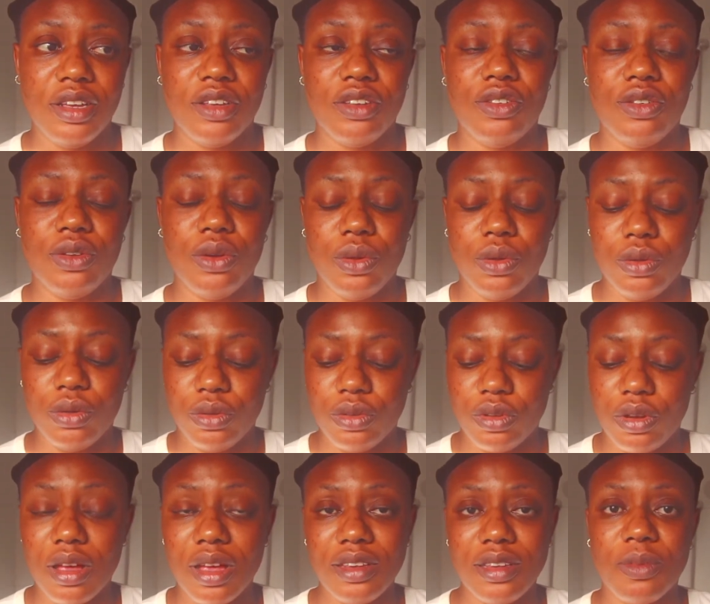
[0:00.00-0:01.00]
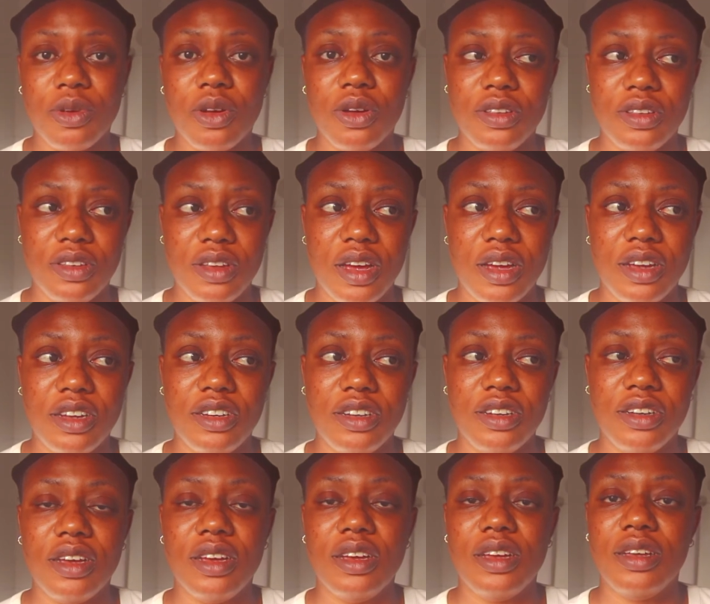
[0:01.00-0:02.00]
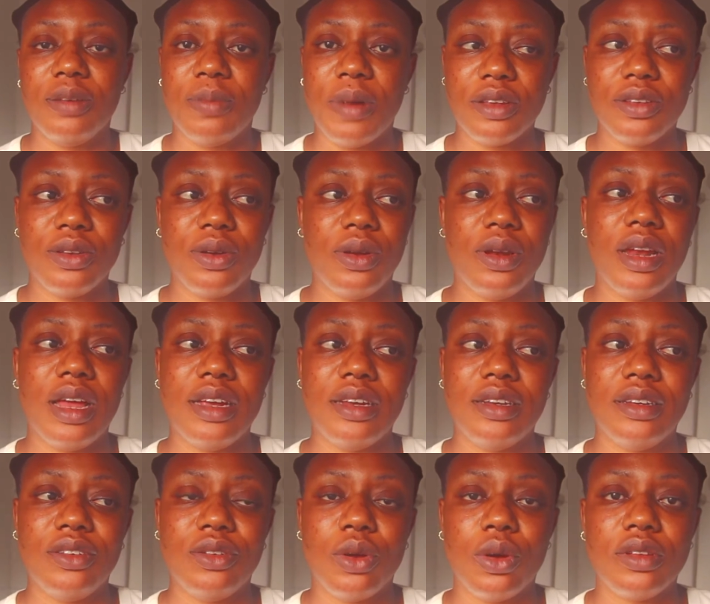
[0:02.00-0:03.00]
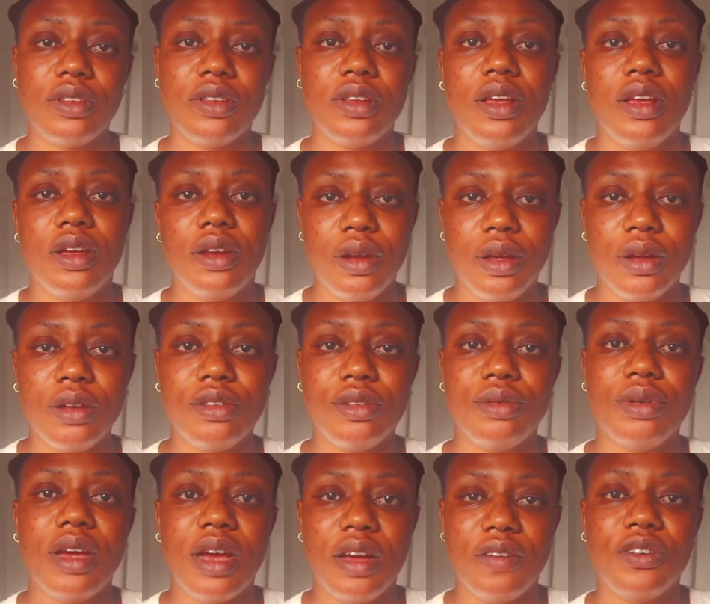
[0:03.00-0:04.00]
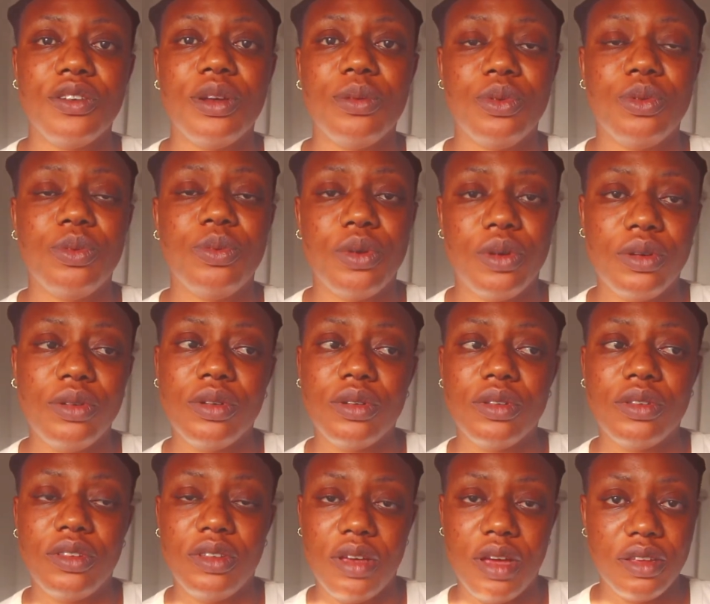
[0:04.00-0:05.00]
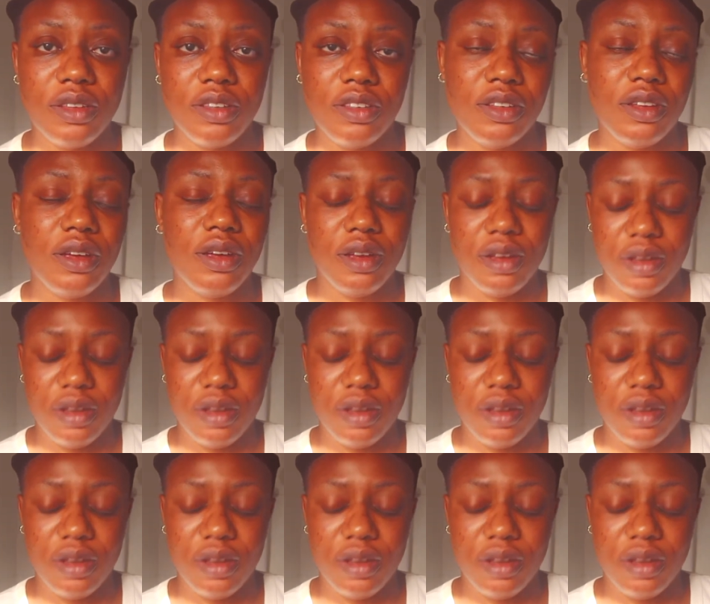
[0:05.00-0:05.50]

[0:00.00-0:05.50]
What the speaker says: So long as I'm concerned, Carotone sells luxury affordable products. Yes.